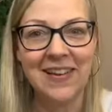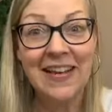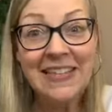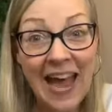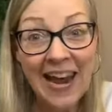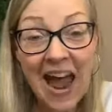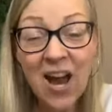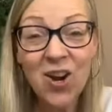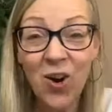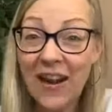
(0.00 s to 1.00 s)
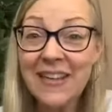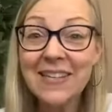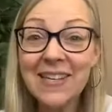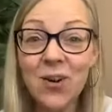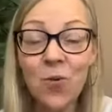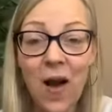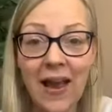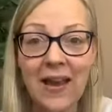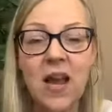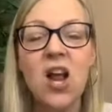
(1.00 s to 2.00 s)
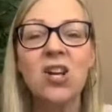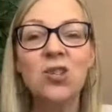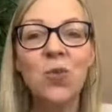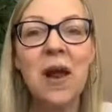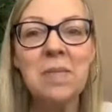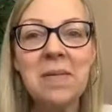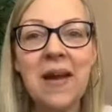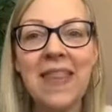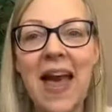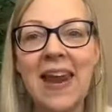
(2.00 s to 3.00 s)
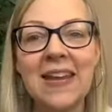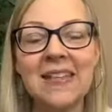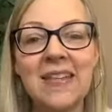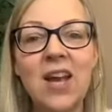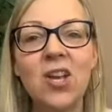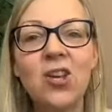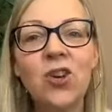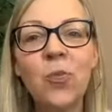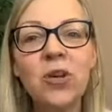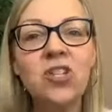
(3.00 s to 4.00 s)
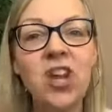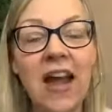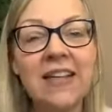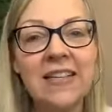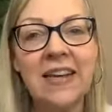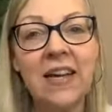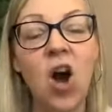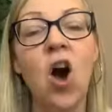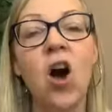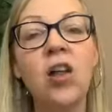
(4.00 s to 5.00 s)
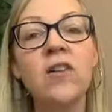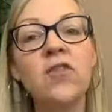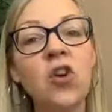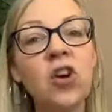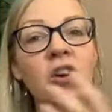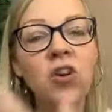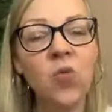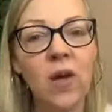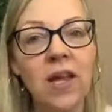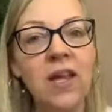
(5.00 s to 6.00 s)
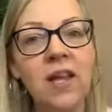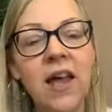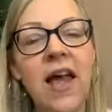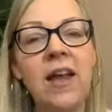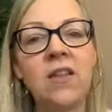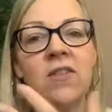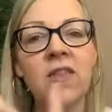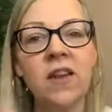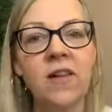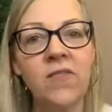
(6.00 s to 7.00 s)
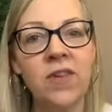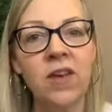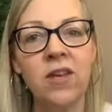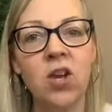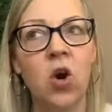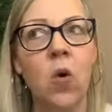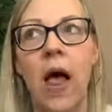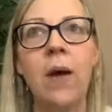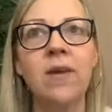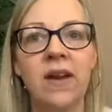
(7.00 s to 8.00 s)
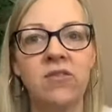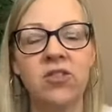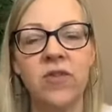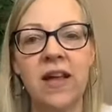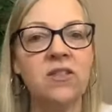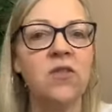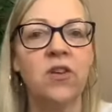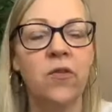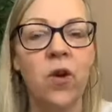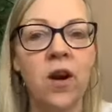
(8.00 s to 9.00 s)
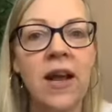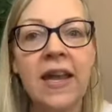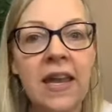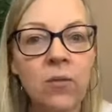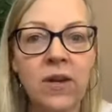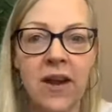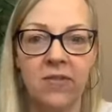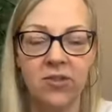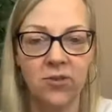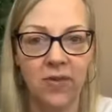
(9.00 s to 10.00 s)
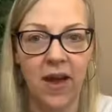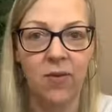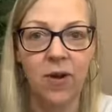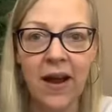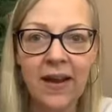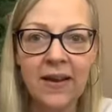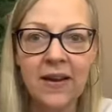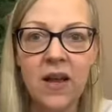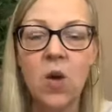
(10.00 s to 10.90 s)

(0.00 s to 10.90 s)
Is that not crazy or what? So what I mean by that is you're projecting all of your goodwill and the, the you know, well, I would never do that, so therefore he would never do that, right?